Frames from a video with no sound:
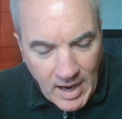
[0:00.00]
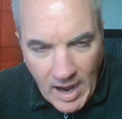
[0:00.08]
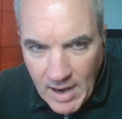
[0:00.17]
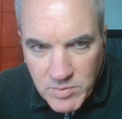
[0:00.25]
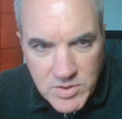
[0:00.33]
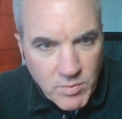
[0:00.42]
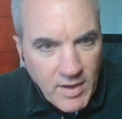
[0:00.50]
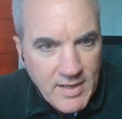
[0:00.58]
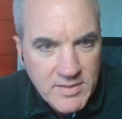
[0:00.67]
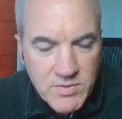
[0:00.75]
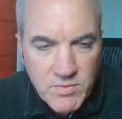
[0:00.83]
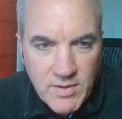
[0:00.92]
I was
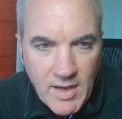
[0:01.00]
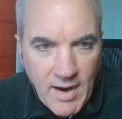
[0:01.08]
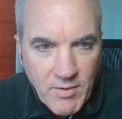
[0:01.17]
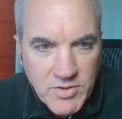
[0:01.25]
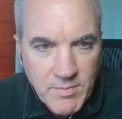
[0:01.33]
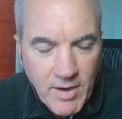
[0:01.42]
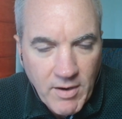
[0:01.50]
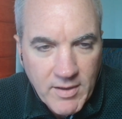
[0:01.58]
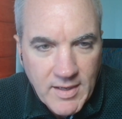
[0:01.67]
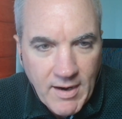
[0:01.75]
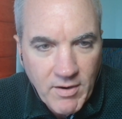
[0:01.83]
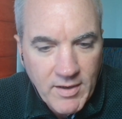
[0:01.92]
raised through the Irish
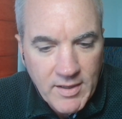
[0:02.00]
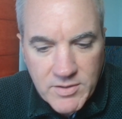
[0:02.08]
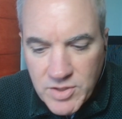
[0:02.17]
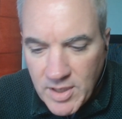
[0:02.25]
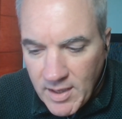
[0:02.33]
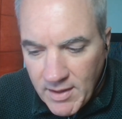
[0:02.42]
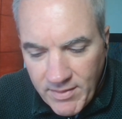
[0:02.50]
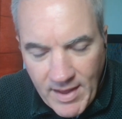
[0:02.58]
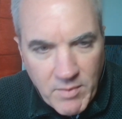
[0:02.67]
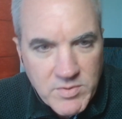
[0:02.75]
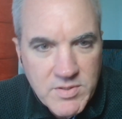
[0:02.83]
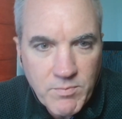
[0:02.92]
American heritage.
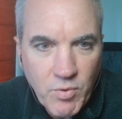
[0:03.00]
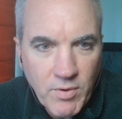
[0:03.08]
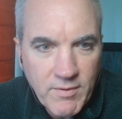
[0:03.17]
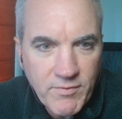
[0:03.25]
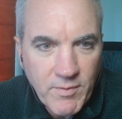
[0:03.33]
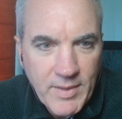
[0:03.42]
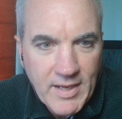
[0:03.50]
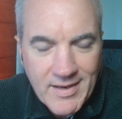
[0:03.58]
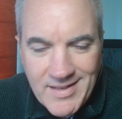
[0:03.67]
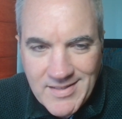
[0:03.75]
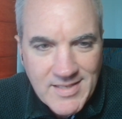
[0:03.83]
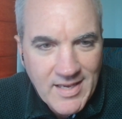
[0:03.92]
That was important for me. I
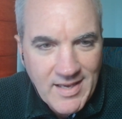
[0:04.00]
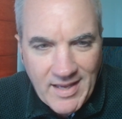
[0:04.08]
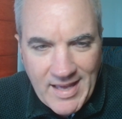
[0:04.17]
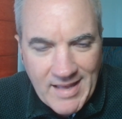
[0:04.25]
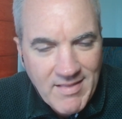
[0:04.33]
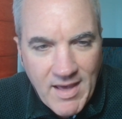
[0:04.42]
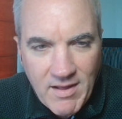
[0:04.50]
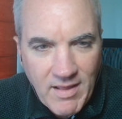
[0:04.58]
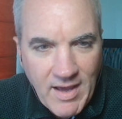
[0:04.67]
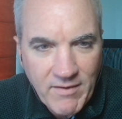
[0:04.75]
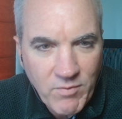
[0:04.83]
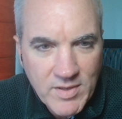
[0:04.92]
needed to get the hell
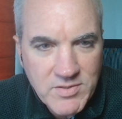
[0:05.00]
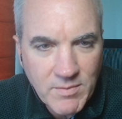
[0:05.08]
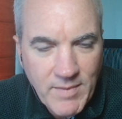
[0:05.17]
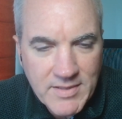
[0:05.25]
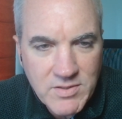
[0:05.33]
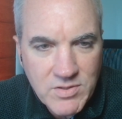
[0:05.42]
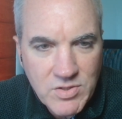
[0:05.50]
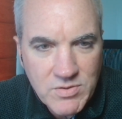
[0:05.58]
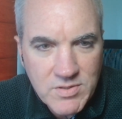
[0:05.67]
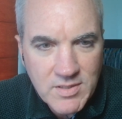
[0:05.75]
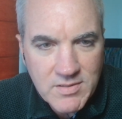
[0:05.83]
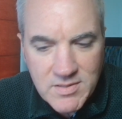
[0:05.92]
out of Western
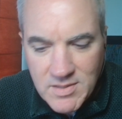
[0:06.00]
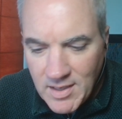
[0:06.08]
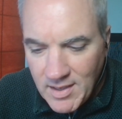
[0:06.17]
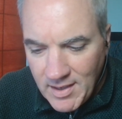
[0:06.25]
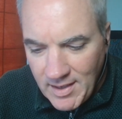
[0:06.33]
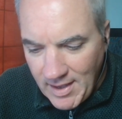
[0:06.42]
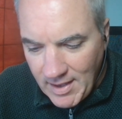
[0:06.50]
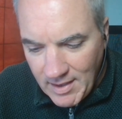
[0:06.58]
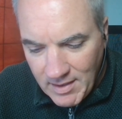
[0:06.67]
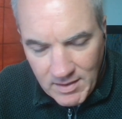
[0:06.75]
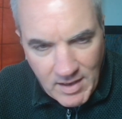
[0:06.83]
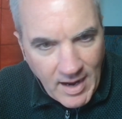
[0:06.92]
Massachusetts,
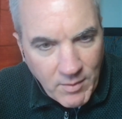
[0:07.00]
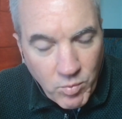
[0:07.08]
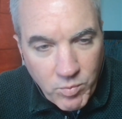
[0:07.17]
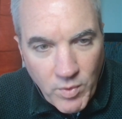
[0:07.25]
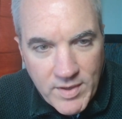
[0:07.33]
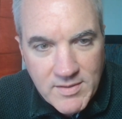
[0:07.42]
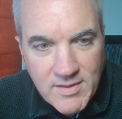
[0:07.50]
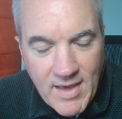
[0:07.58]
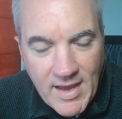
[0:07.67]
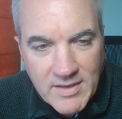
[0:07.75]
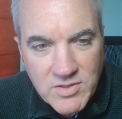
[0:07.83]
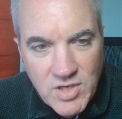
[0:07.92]
and I went and did
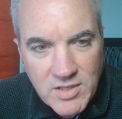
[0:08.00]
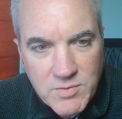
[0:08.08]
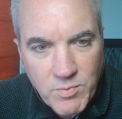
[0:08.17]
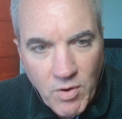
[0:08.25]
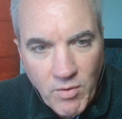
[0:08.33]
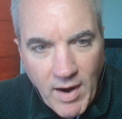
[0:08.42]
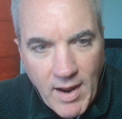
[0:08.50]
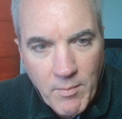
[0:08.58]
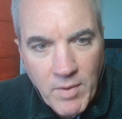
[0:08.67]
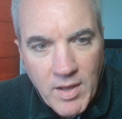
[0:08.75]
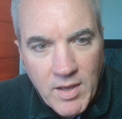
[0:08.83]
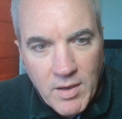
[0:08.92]
that exchange
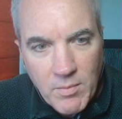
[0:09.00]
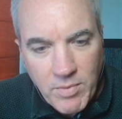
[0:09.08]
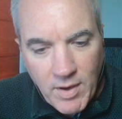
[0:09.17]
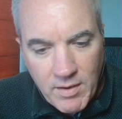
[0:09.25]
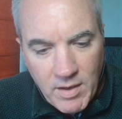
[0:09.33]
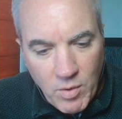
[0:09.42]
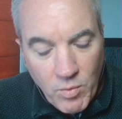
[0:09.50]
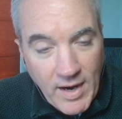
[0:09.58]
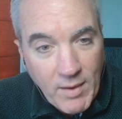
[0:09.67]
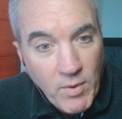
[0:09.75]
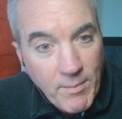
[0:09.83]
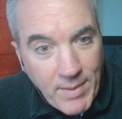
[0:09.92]
program. But when
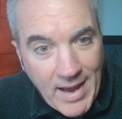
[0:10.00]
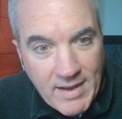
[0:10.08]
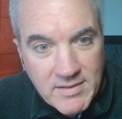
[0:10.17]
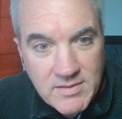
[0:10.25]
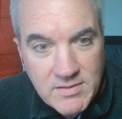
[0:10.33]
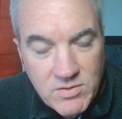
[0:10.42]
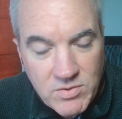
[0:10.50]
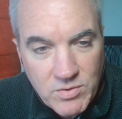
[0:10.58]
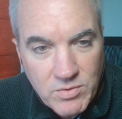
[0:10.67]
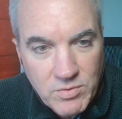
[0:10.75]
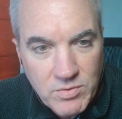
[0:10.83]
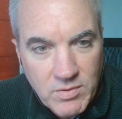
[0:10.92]
I went back
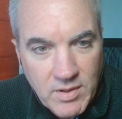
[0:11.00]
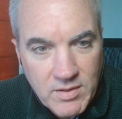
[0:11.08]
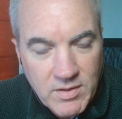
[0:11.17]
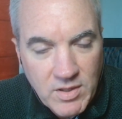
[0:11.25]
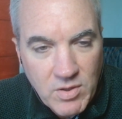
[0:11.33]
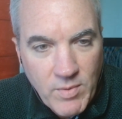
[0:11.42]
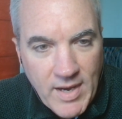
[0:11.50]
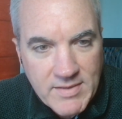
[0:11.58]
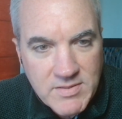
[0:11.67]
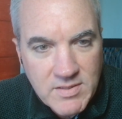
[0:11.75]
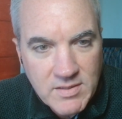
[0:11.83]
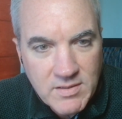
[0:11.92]
to the
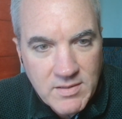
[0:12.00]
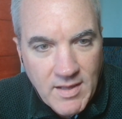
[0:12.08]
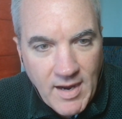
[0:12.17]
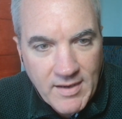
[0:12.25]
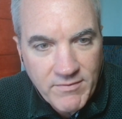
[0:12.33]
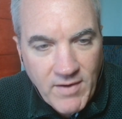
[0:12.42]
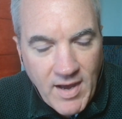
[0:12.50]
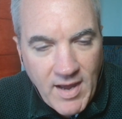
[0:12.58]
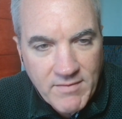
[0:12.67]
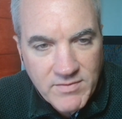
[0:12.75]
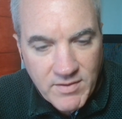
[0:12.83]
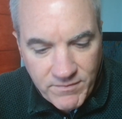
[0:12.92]
US in
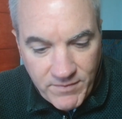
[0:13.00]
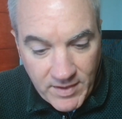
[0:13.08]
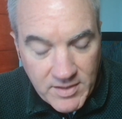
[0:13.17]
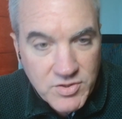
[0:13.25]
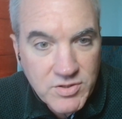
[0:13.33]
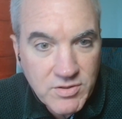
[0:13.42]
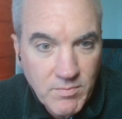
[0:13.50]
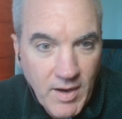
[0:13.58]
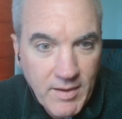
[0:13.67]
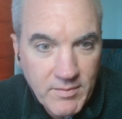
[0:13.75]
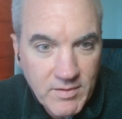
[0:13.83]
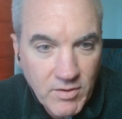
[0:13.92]
95 to finish
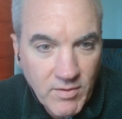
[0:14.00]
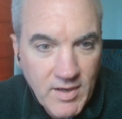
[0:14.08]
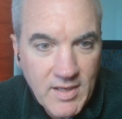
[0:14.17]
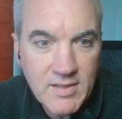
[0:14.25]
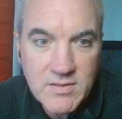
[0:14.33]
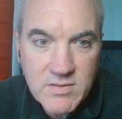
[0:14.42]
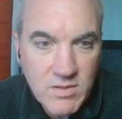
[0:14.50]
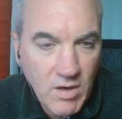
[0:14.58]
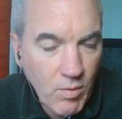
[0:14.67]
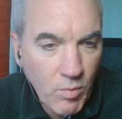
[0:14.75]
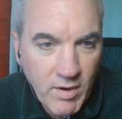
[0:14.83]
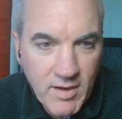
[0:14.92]
my degree and
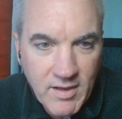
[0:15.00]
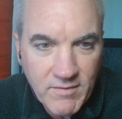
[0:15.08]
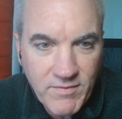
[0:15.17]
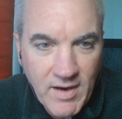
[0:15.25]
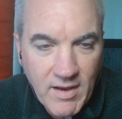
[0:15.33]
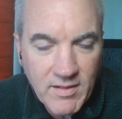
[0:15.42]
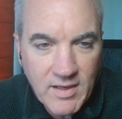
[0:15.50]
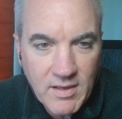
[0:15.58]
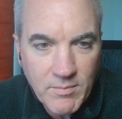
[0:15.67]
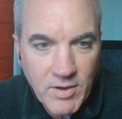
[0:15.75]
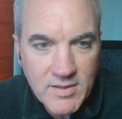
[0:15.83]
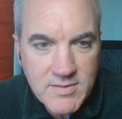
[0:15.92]
start working at Fidelity
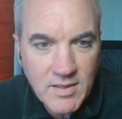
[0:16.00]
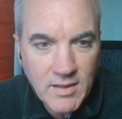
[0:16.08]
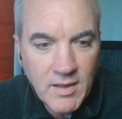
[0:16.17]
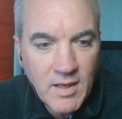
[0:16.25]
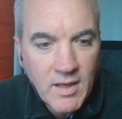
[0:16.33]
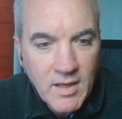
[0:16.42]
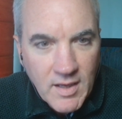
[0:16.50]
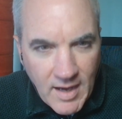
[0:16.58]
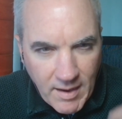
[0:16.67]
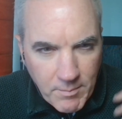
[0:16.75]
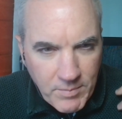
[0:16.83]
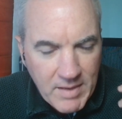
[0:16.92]
in Boston,
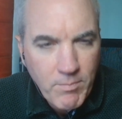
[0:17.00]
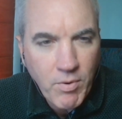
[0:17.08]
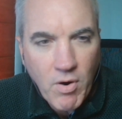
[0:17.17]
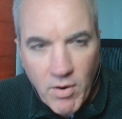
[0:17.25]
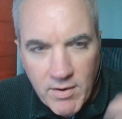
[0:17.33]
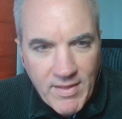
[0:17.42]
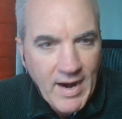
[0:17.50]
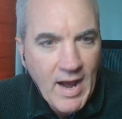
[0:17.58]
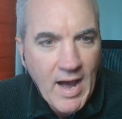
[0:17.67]
kind of being part of that